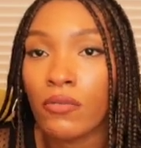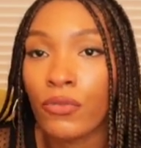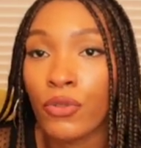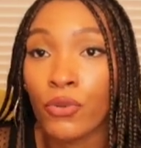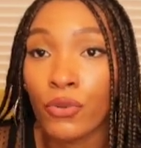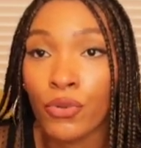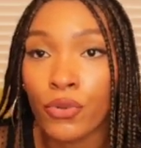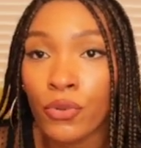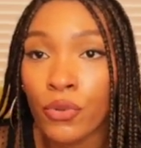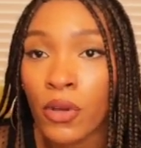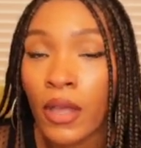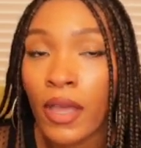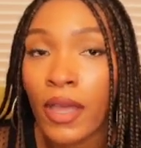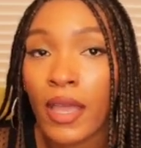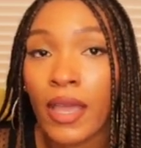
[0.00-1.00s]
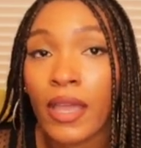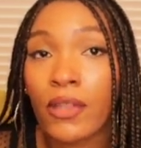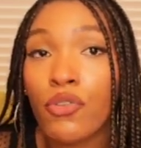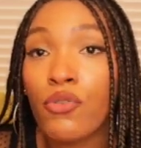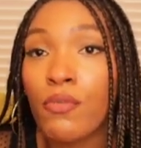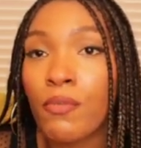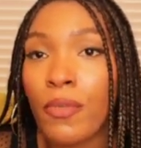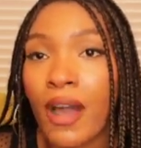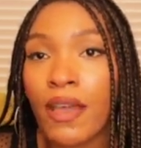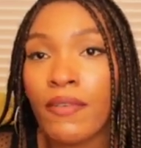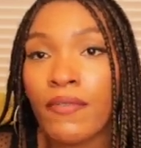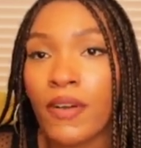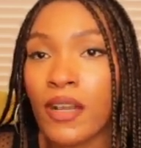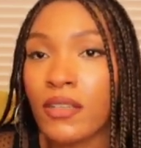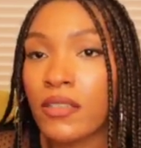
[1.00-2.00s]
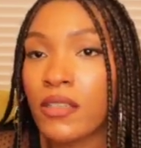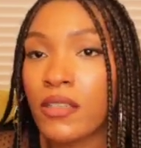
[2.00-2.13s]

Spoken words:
through and you might find